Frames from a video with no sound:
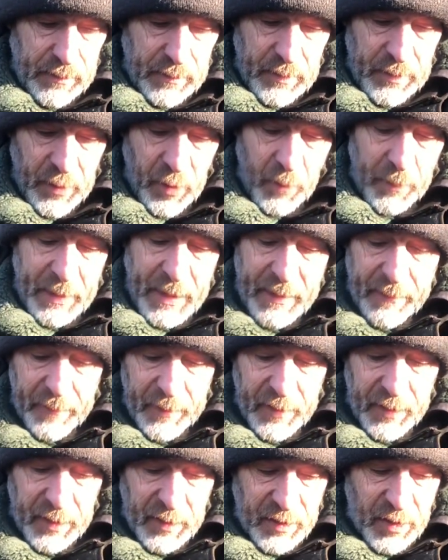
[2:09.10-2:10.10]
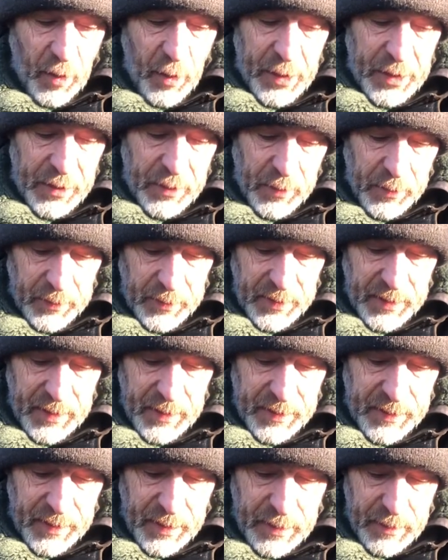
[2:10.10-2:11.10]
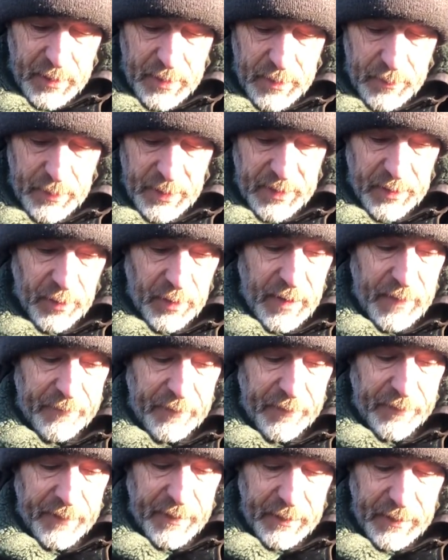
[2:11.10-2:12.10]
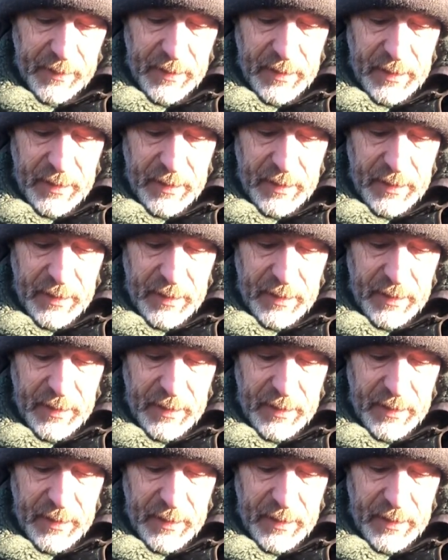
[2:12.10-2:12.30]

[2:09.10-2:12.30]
not be able to tie knots. So you tie everything,